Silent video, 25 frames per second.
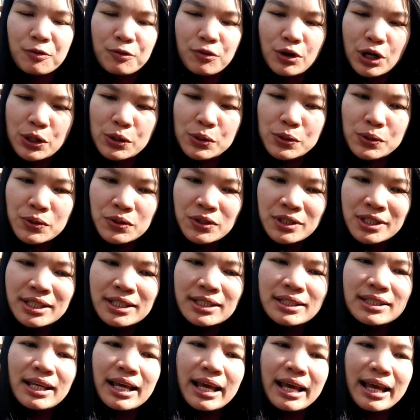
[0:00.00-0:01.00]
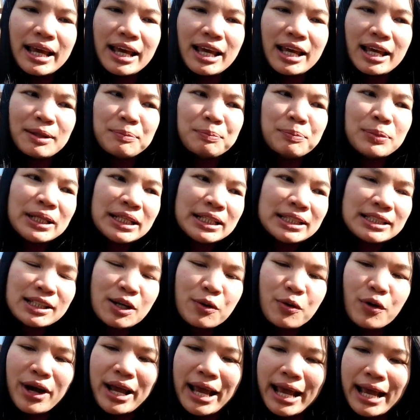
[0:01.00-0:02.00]
roses, and please
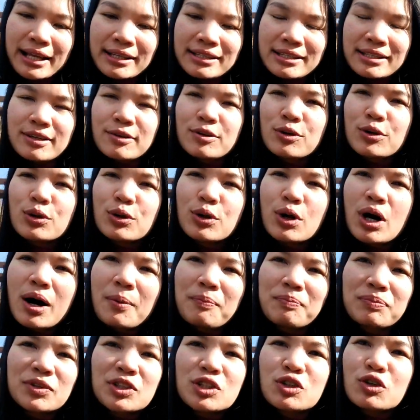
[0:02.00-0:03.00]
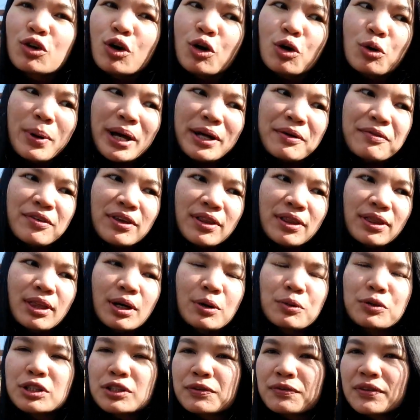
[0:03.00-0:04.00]
go ahead to go back with
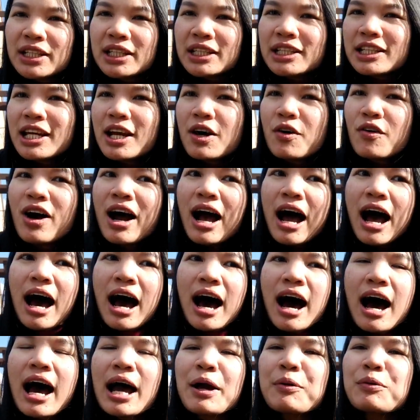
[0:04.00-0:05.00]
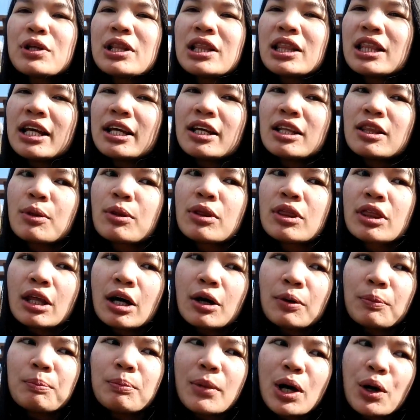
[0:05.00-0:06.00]
those videos. I will link
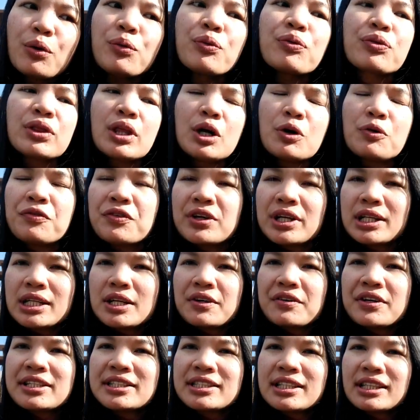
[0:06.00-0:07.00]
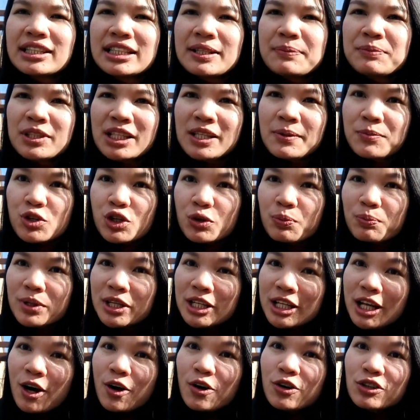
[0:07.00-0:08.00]
both those videos in the description
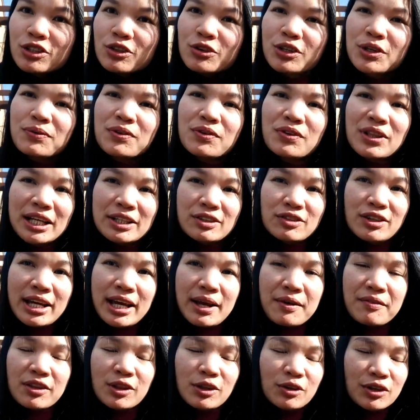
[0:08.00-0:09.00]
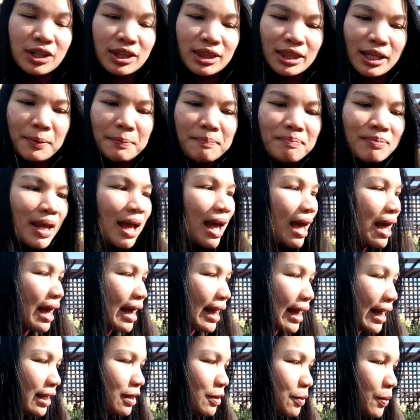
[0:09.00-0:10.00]
below, so if you'd like to have a look at them.
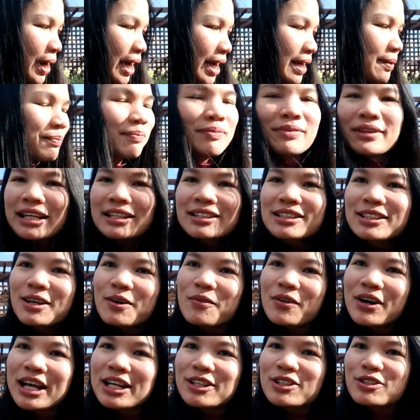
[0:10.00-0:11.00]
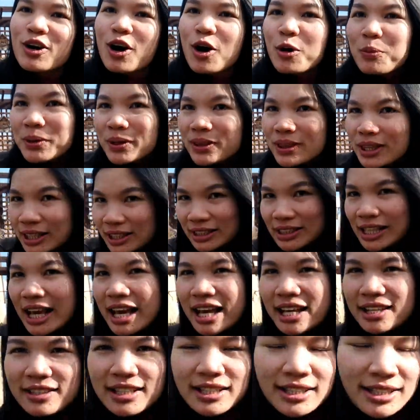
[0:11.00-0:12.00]
Anyway, let's go ahead to open this.
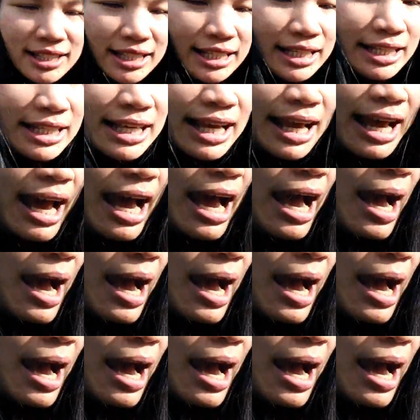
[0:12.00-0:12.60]
This is